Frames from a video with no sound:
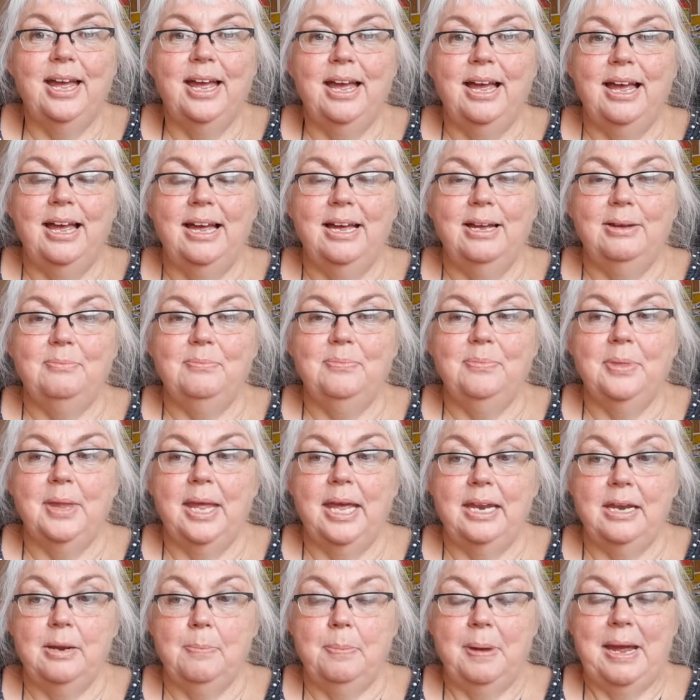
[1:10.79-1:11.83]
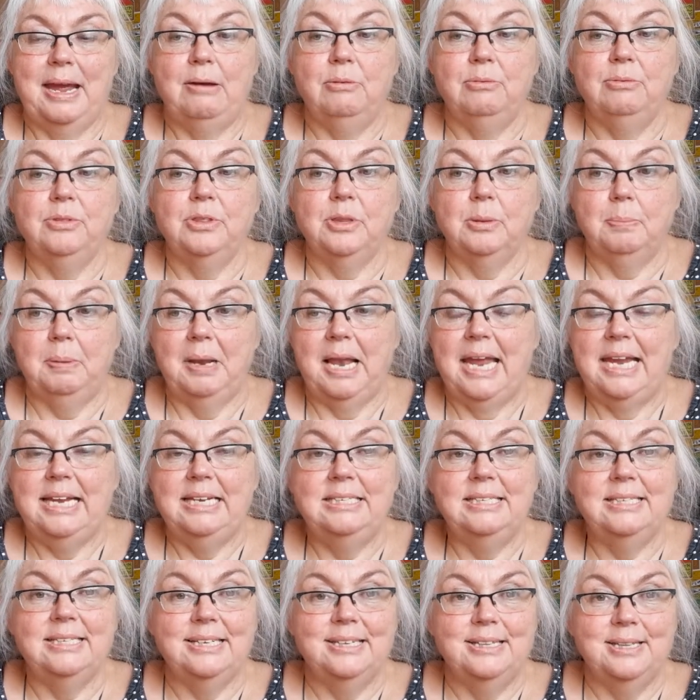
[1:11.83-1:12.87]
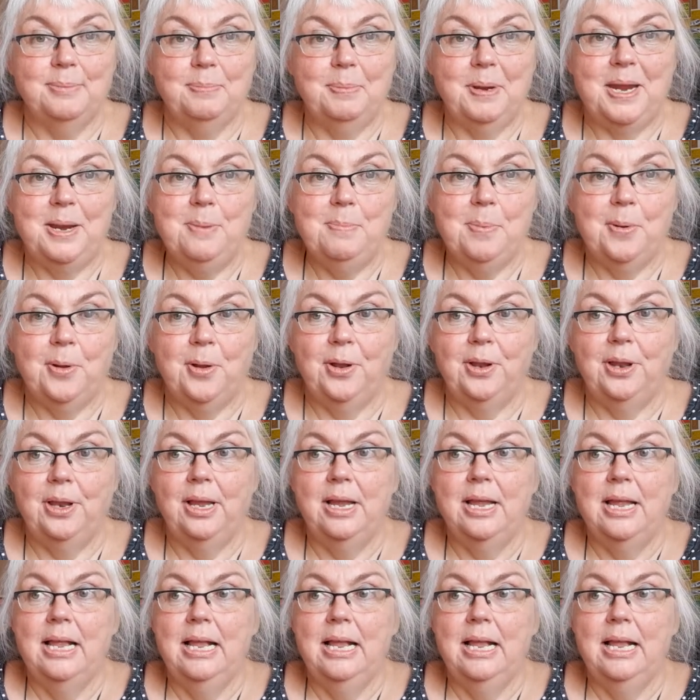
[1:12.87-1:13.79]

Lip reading: and about the place and the people.